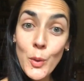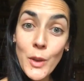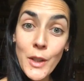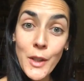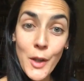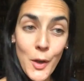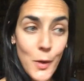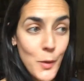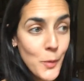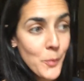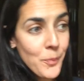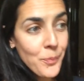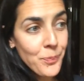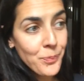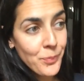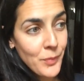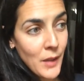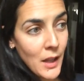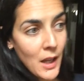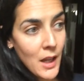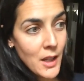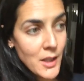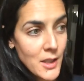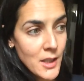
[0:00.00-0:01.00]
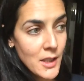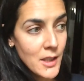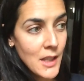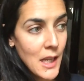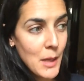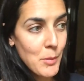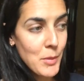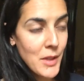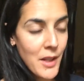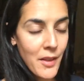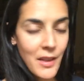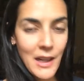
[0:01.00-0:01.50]
you know, to
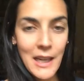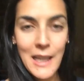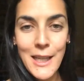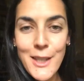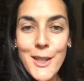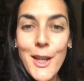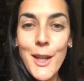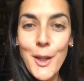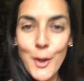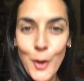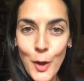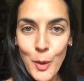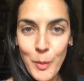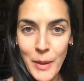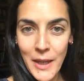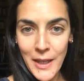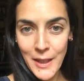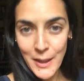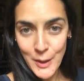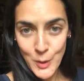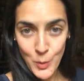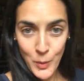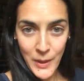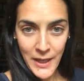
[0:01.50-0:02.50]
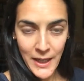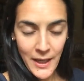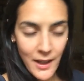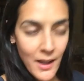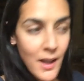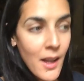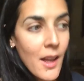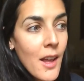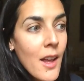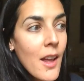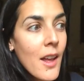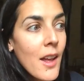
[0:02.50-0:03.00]
name another cliche, you've got to be in it to win it.
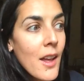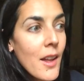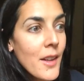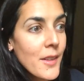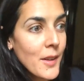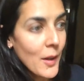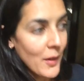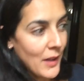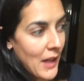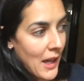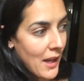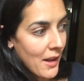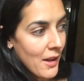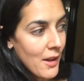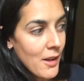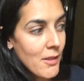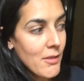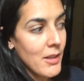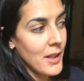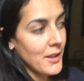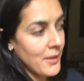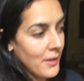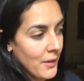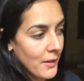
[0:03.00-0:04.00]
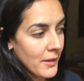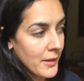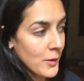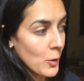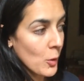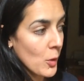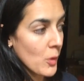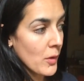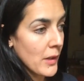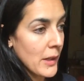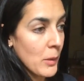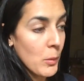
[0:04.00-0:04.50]
So yeah, rest of the
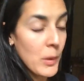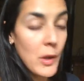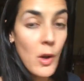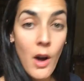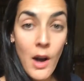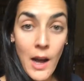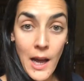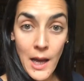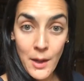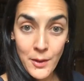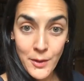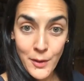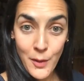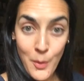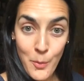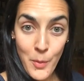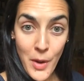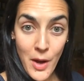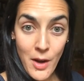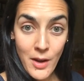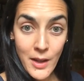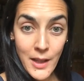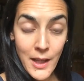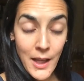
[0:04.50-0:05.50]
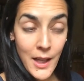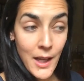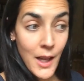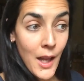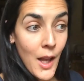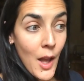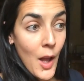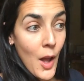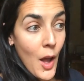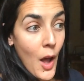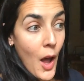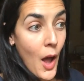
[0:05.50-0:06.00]
story, we got our house on the market,
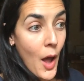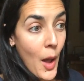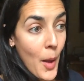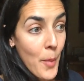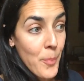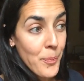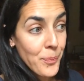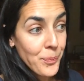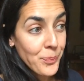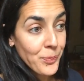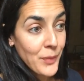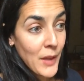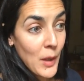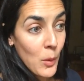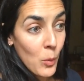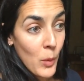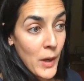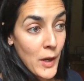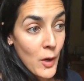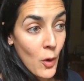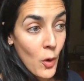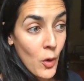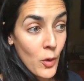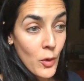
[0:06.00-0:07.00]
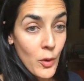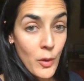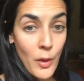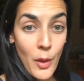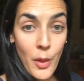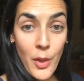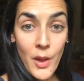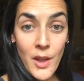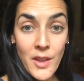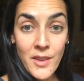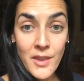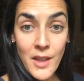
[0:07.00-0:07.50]
it went on a
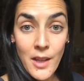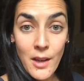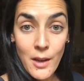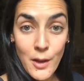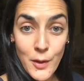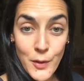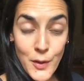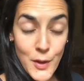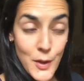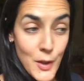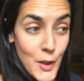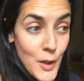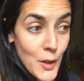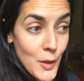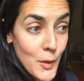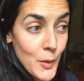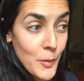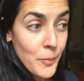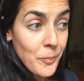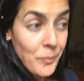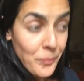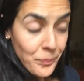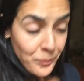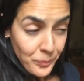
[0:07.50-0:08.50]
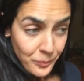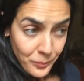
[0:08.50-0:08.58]
Thursday afternoon,